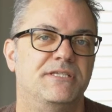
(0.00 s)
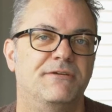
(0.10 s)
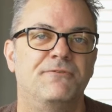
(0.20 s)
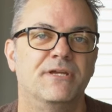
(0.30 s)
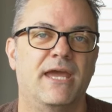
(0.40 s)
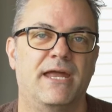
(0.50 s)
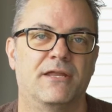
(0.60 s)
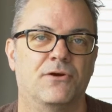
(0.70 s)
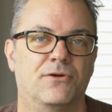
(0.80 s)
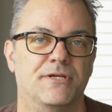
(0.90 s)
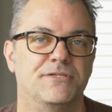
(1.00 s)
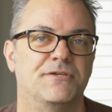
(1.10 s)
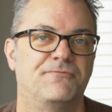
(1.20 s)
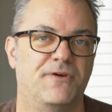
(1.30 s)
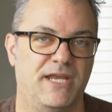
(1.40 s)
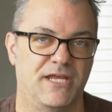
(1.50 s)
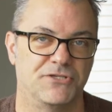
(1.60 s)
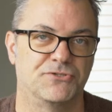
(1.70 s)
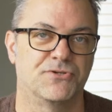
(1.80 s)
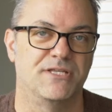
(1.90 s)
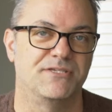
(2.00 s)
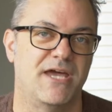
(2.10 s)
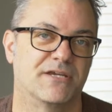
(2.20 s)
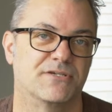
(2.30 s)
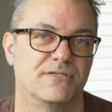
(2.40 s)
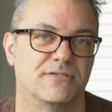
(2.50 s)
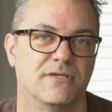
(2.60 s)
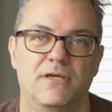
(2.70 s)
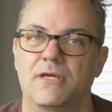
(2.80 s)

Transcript: different categories of financial transactions.